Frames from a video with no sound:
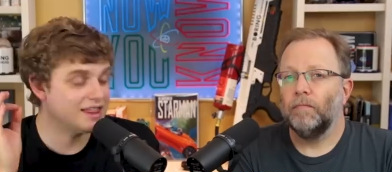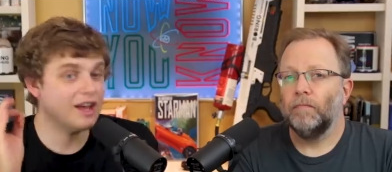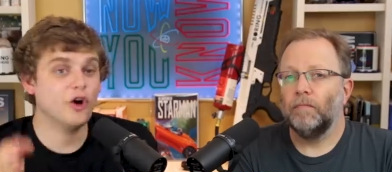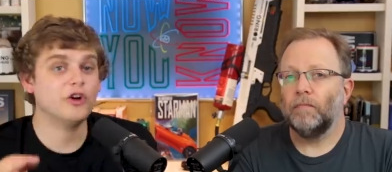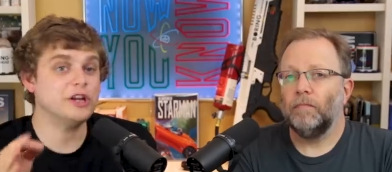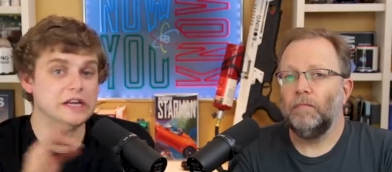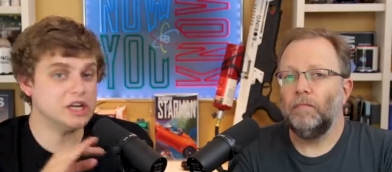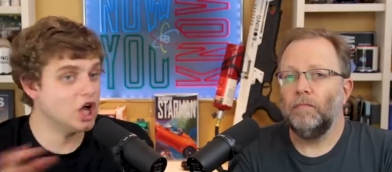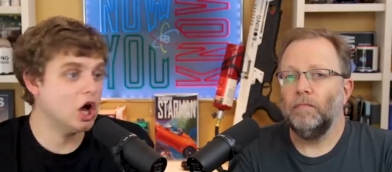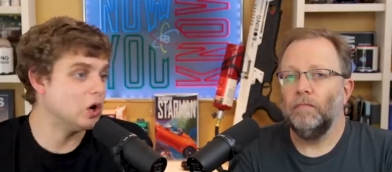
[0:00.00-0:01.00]
Speaker 1: They already
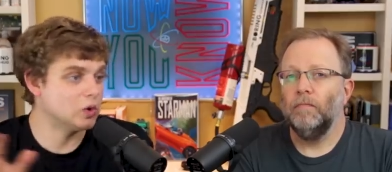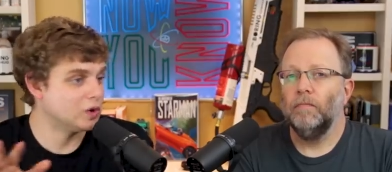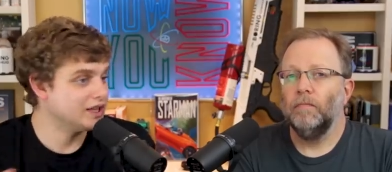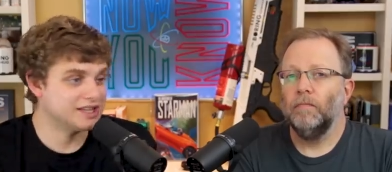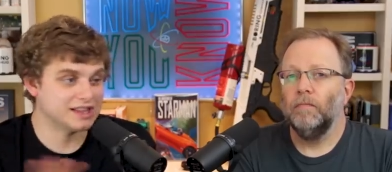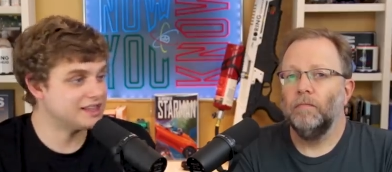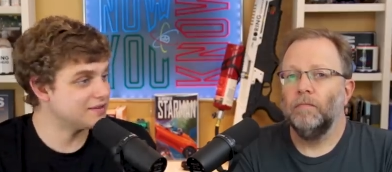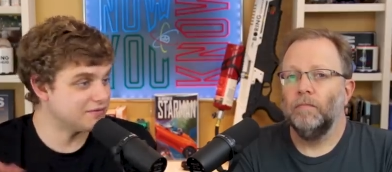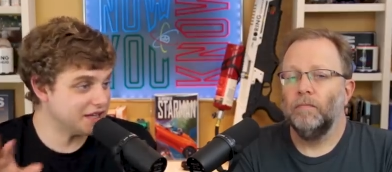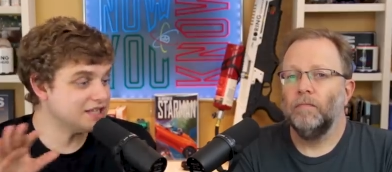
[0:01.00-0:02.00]
know that
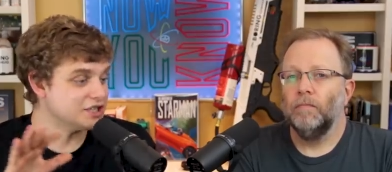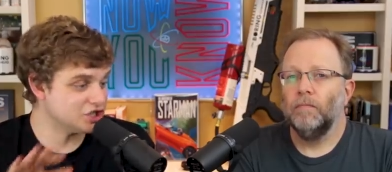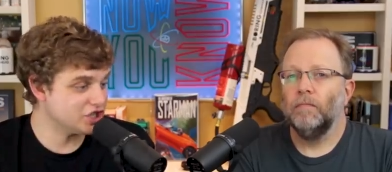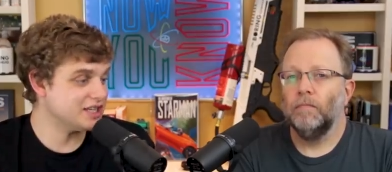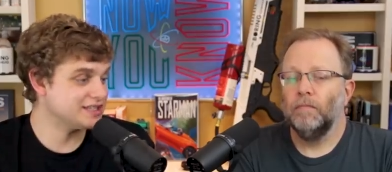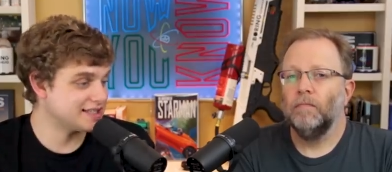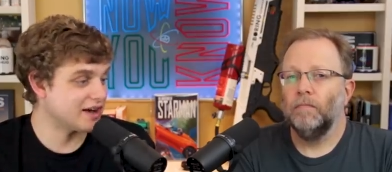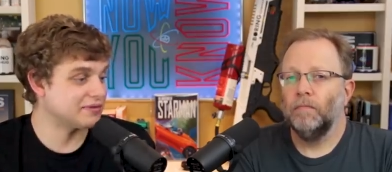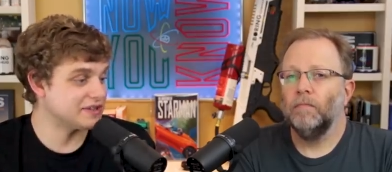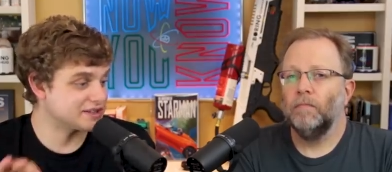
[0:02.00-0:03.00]
the V2G
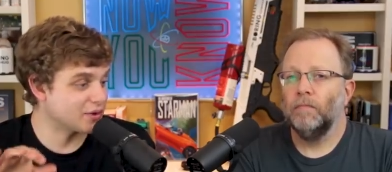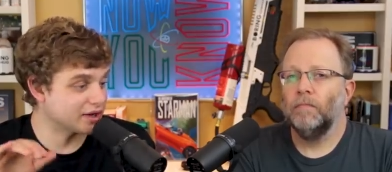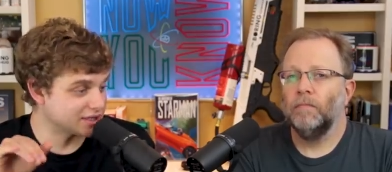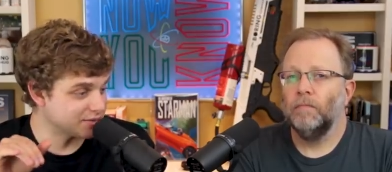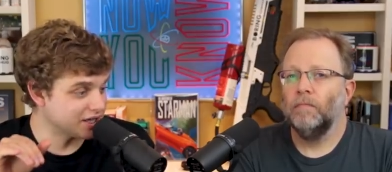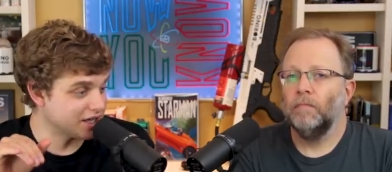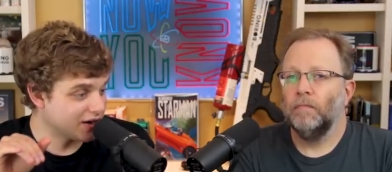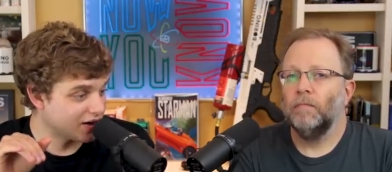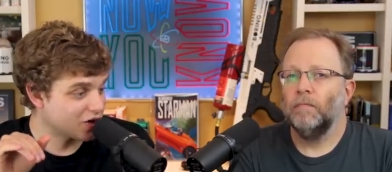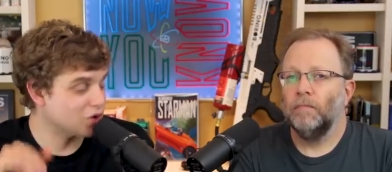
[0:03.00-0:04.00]
stuff is going to
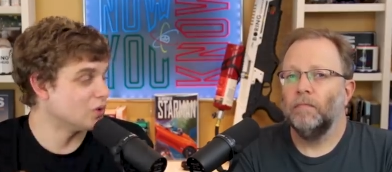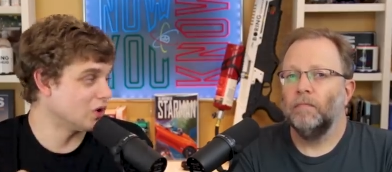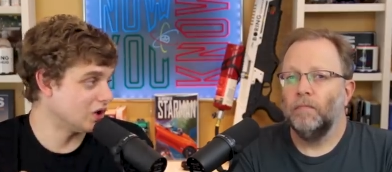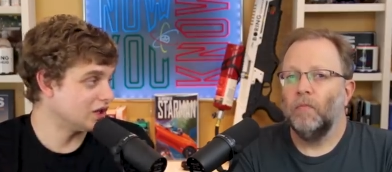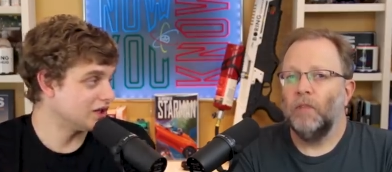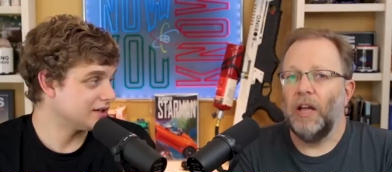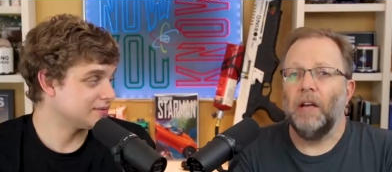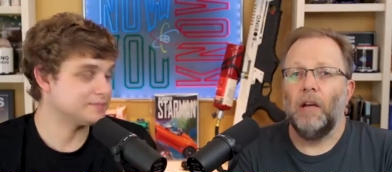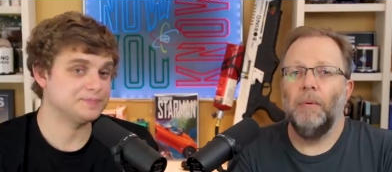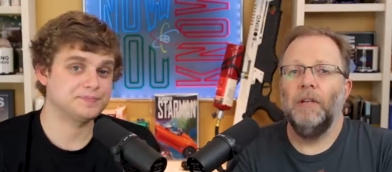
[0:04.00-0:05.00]
be
Speaker 2: cool.
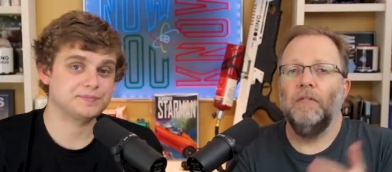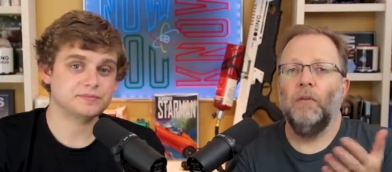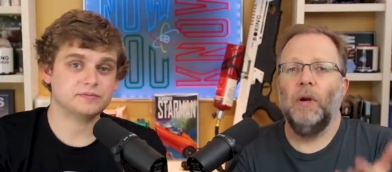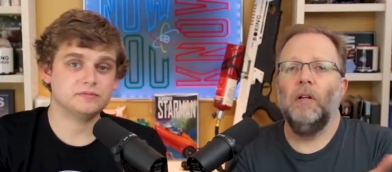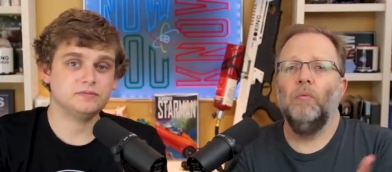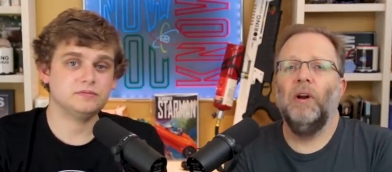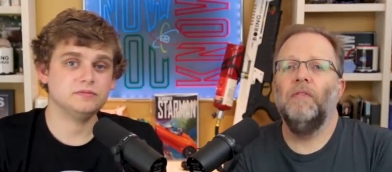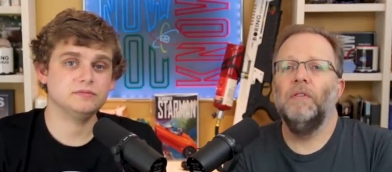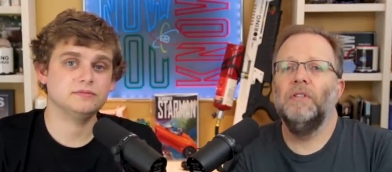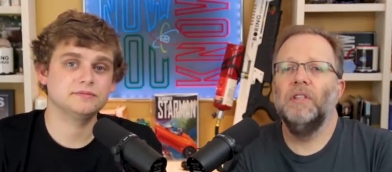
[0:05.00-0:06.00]
Yeah, I mean, Farrell
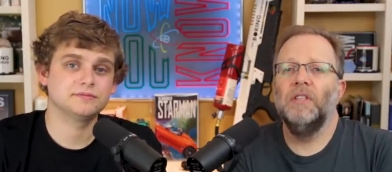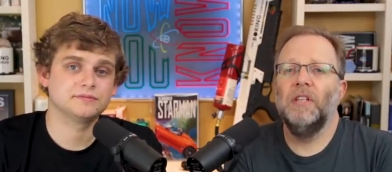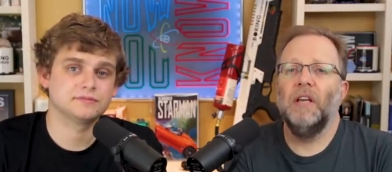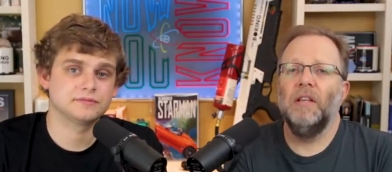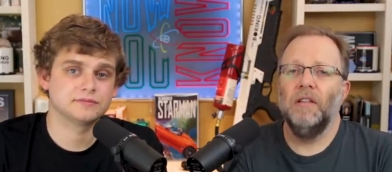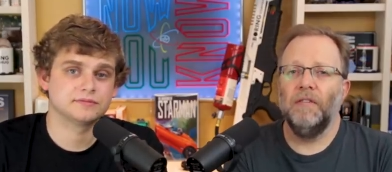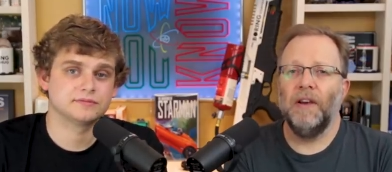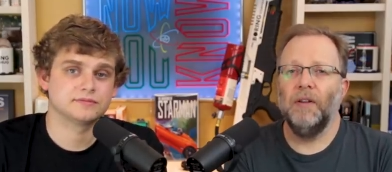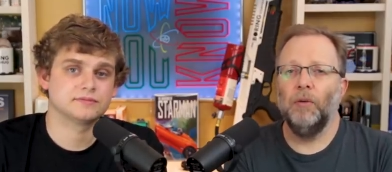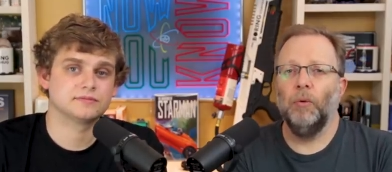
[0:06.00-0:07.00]
referenced a study that
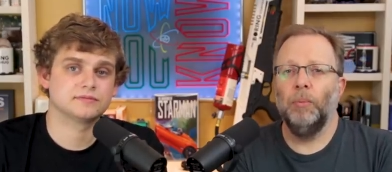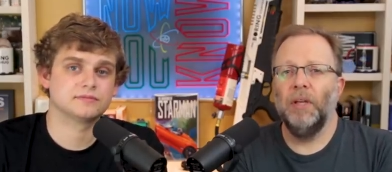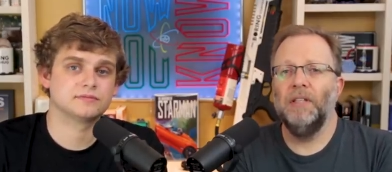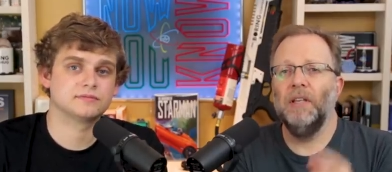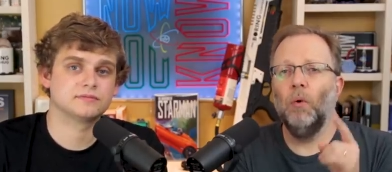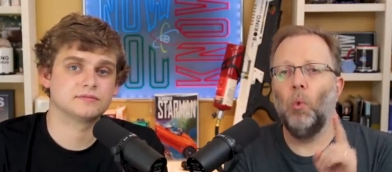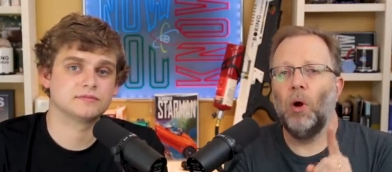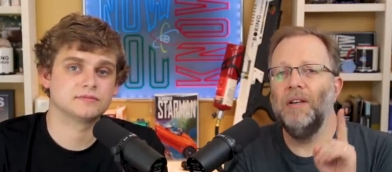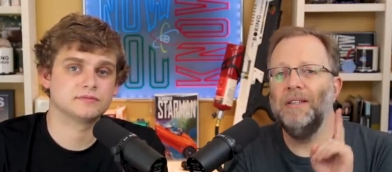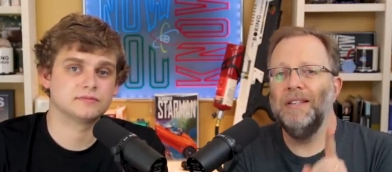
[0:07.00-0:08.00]
found that replacing
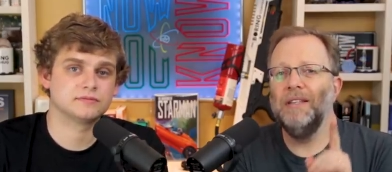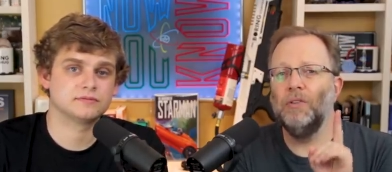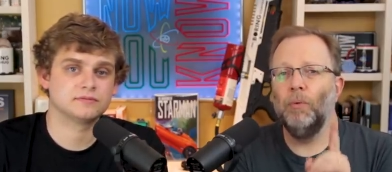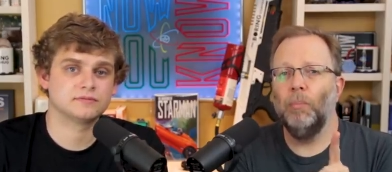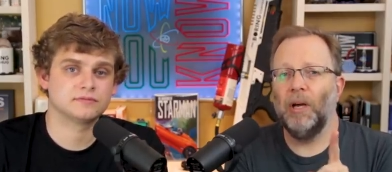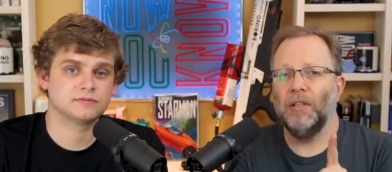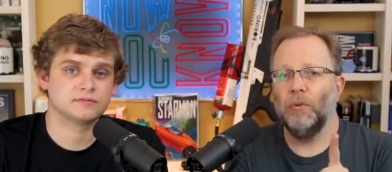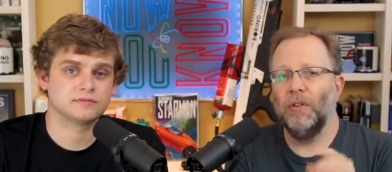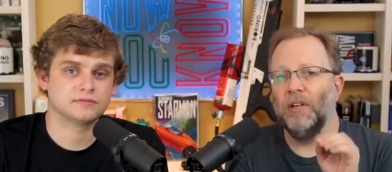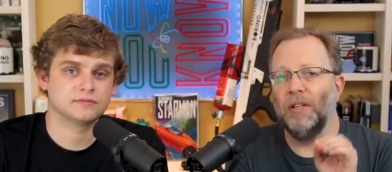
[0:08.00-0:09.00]
one diesel
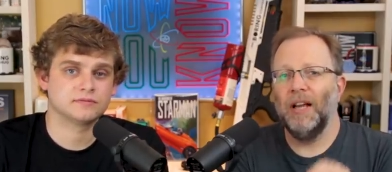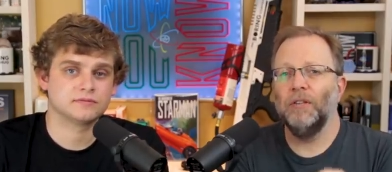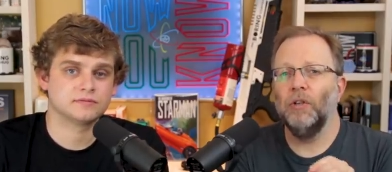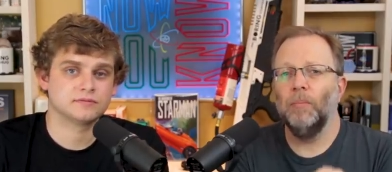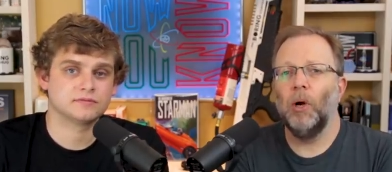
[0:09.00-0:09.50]
bus with an electric